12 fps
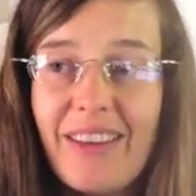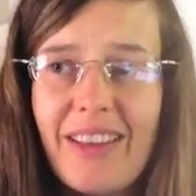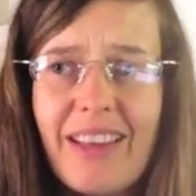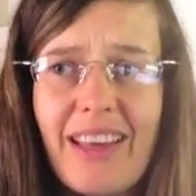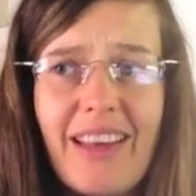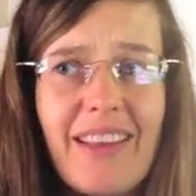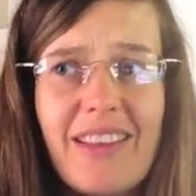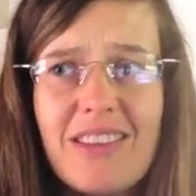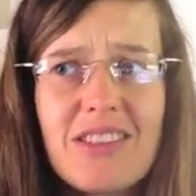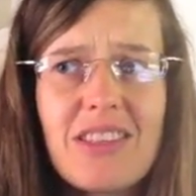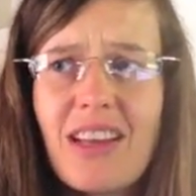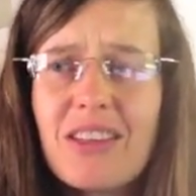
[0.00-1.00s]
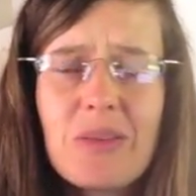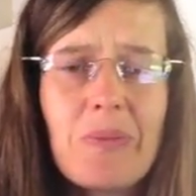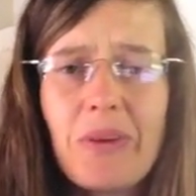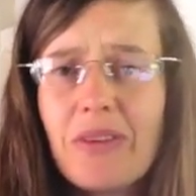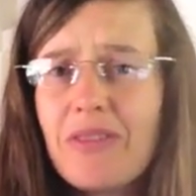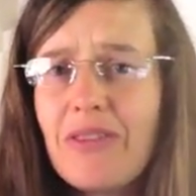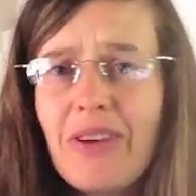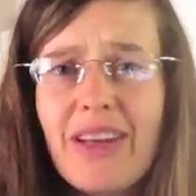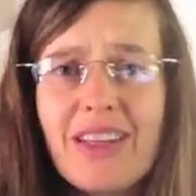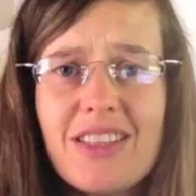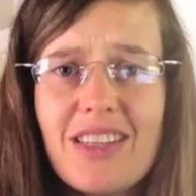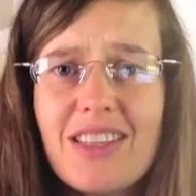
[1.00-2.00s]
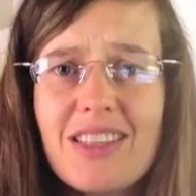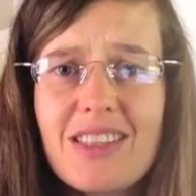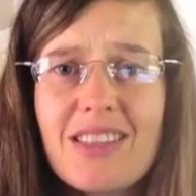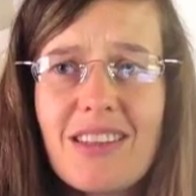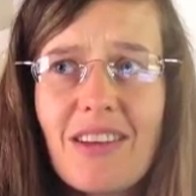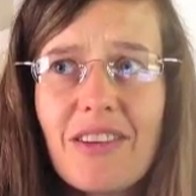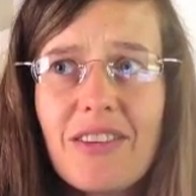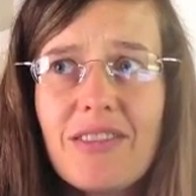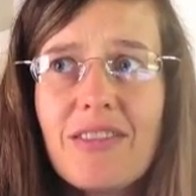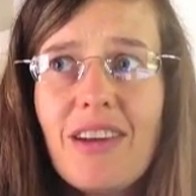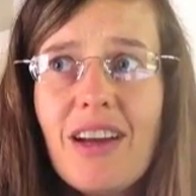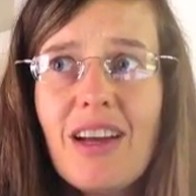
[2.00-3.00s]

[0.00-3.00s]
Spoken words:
there's such beautiful energy, just so